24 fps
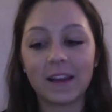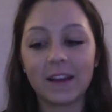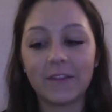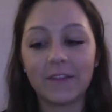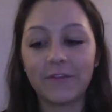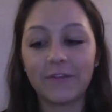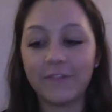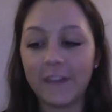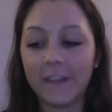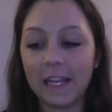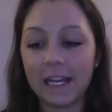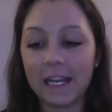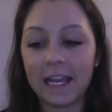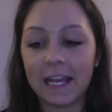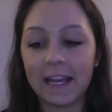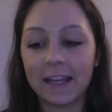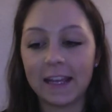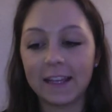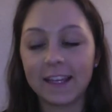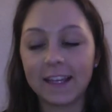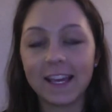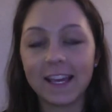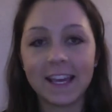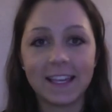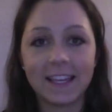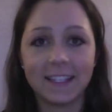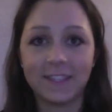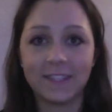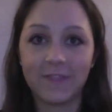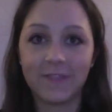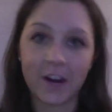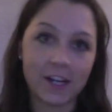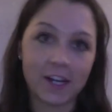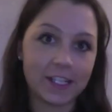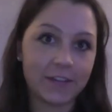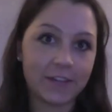feeding is
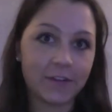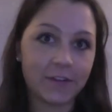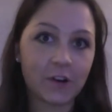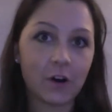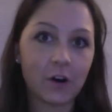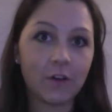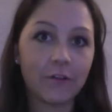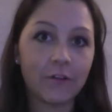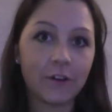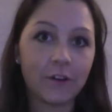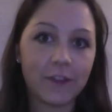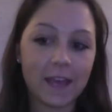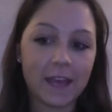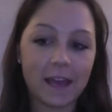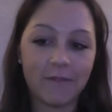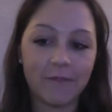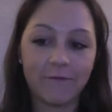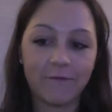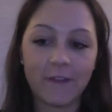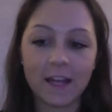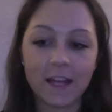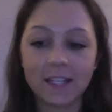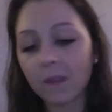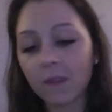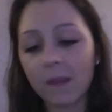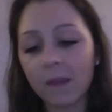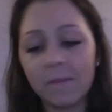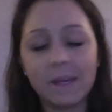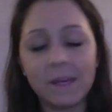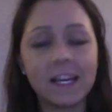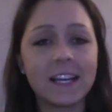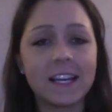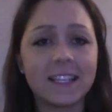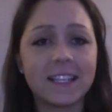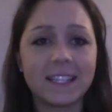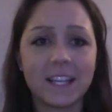very difficult for the infant
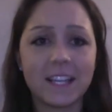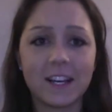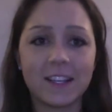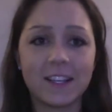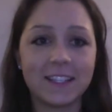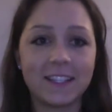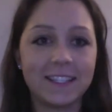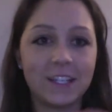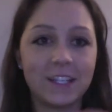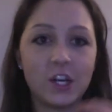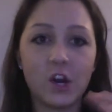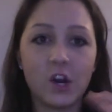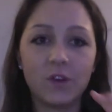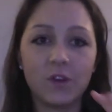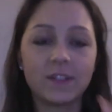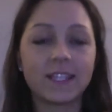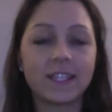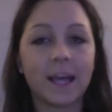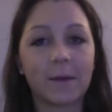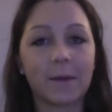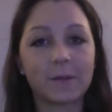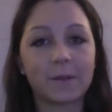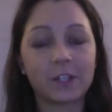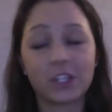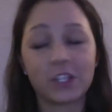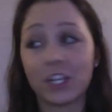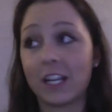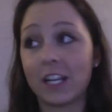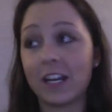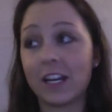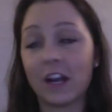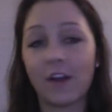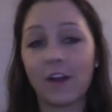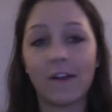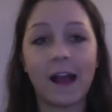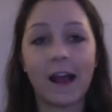because there's no
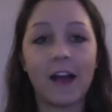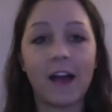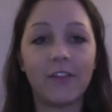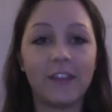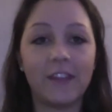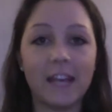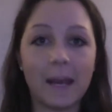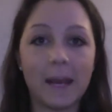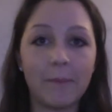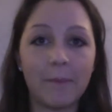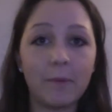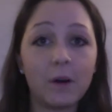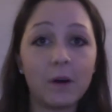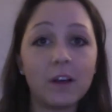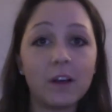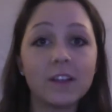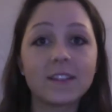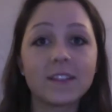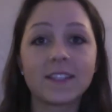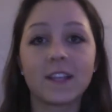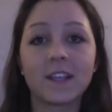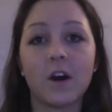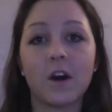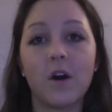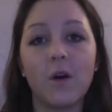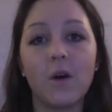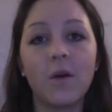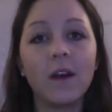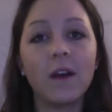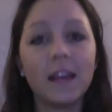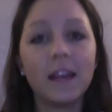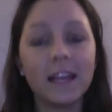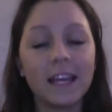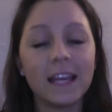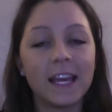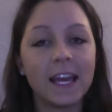suction around the nipple, so
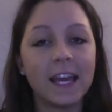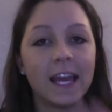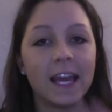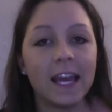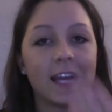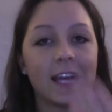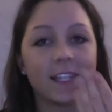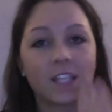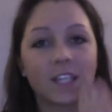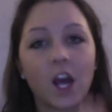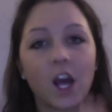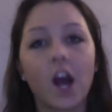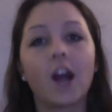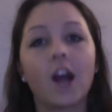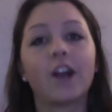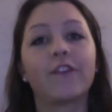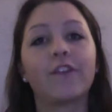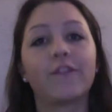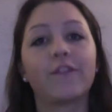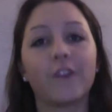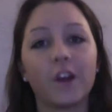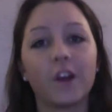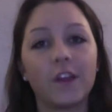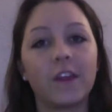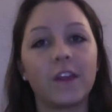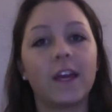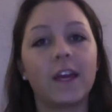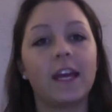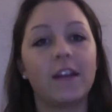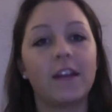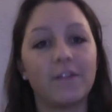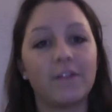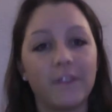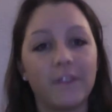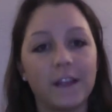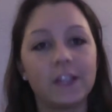it's hard for the
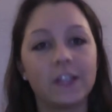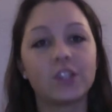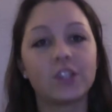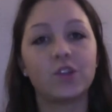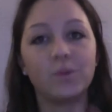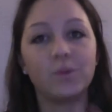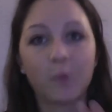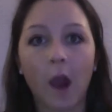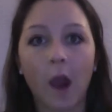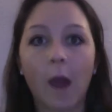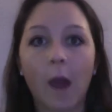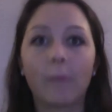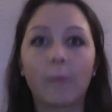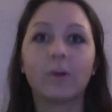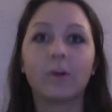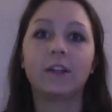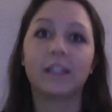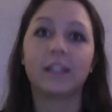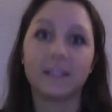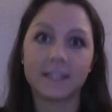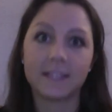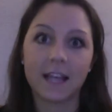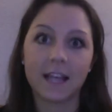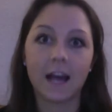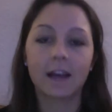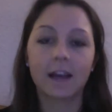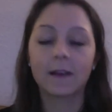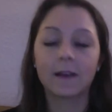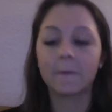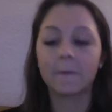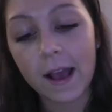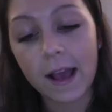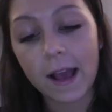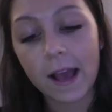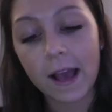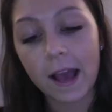infant to properly suck.
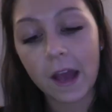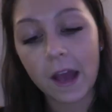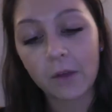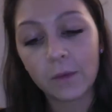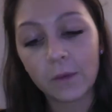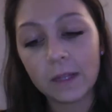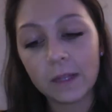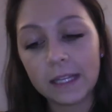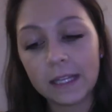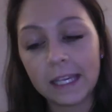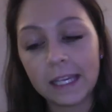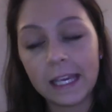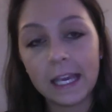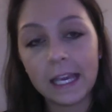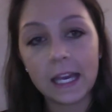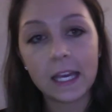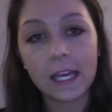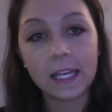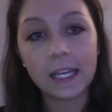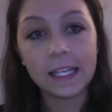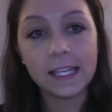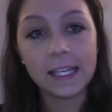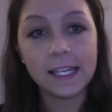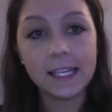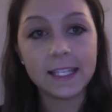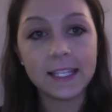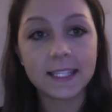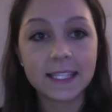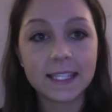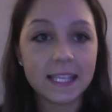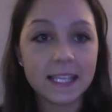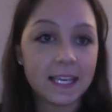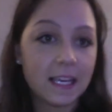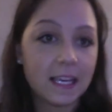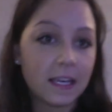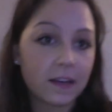A really
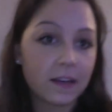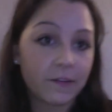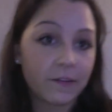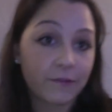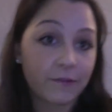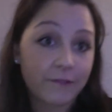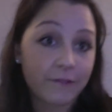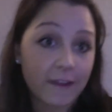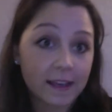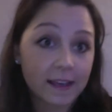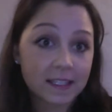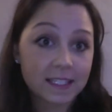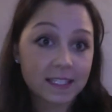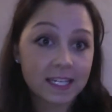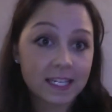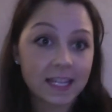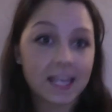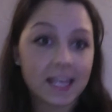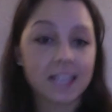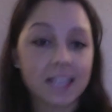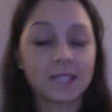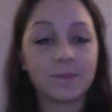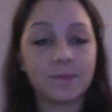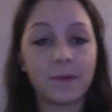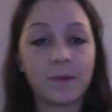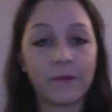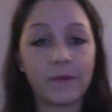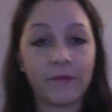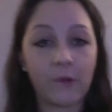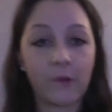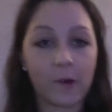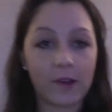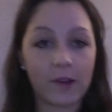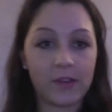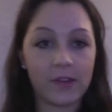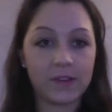easy fix to this
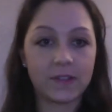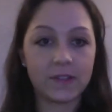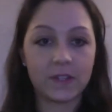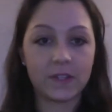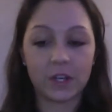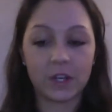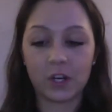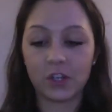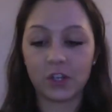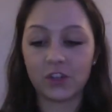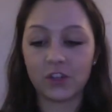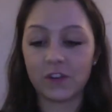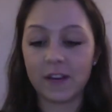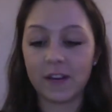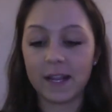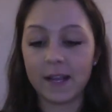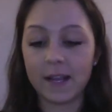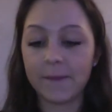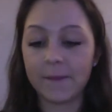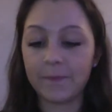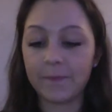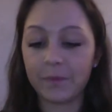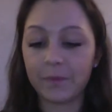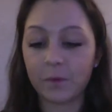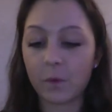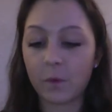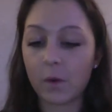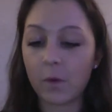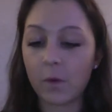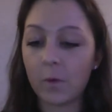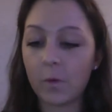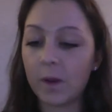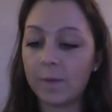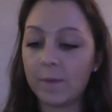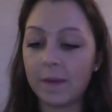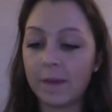before the surgery
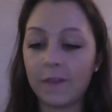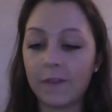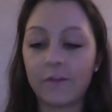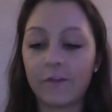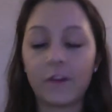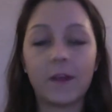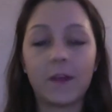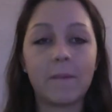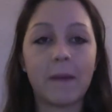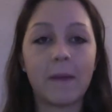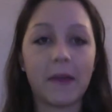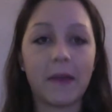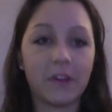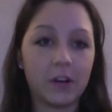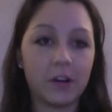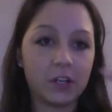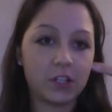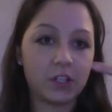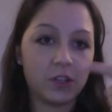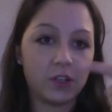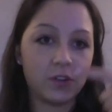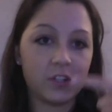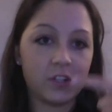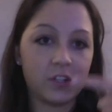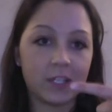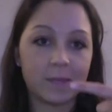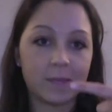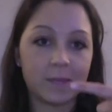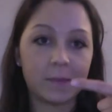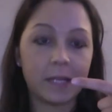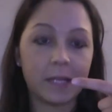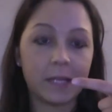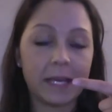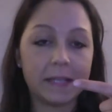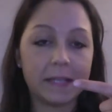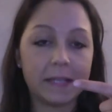would be for the mother to just
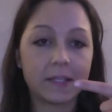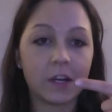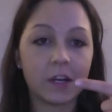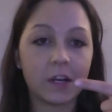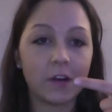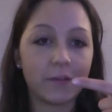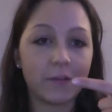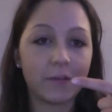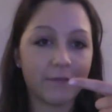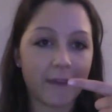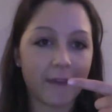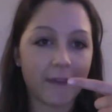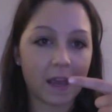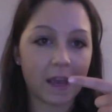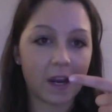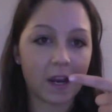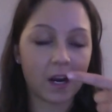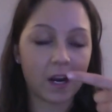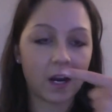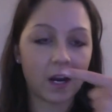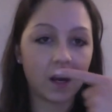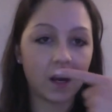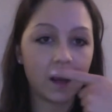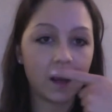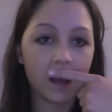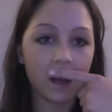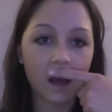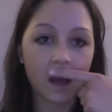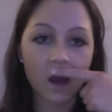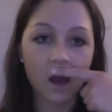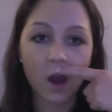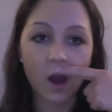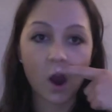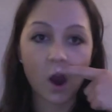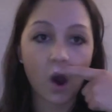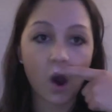place her finger
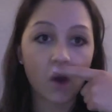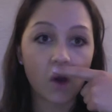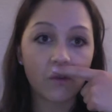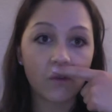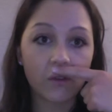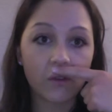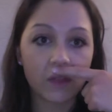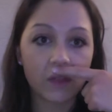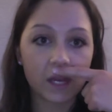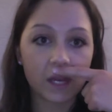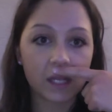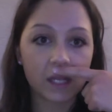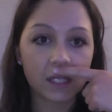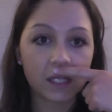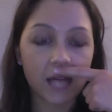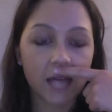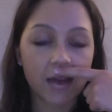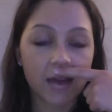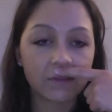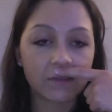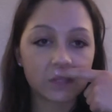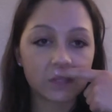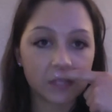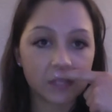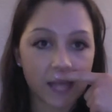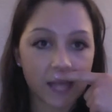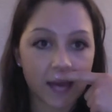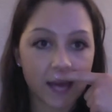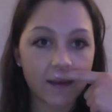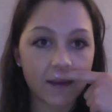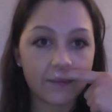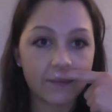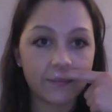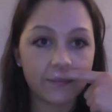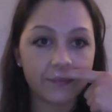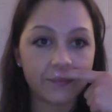over the cleft lip
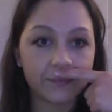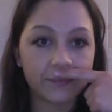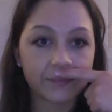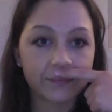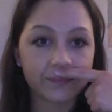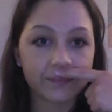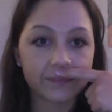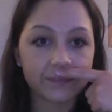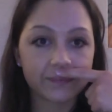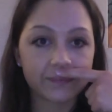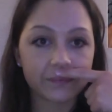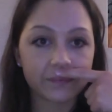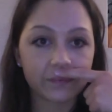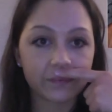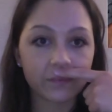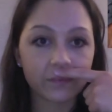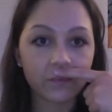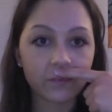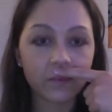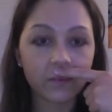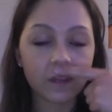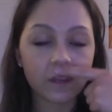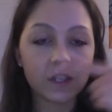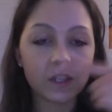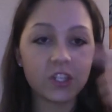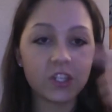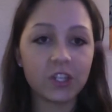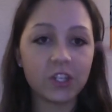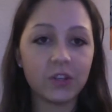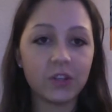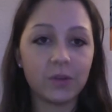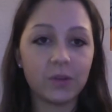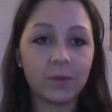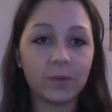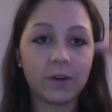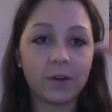
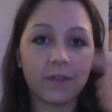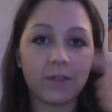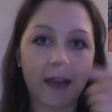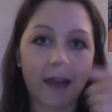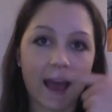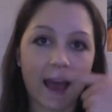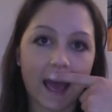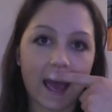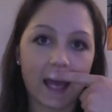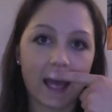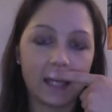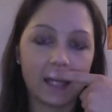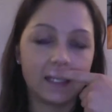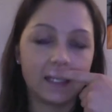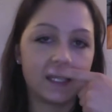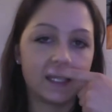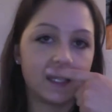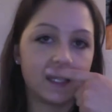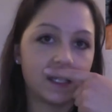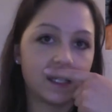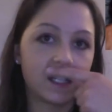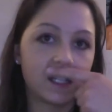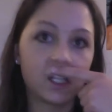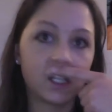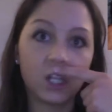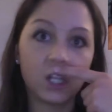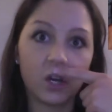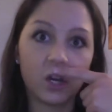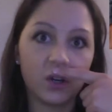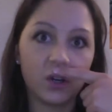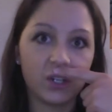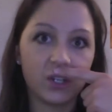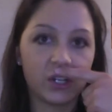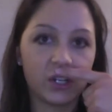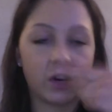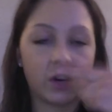to provide
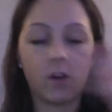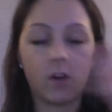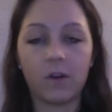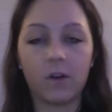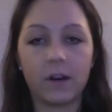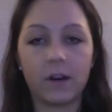closure or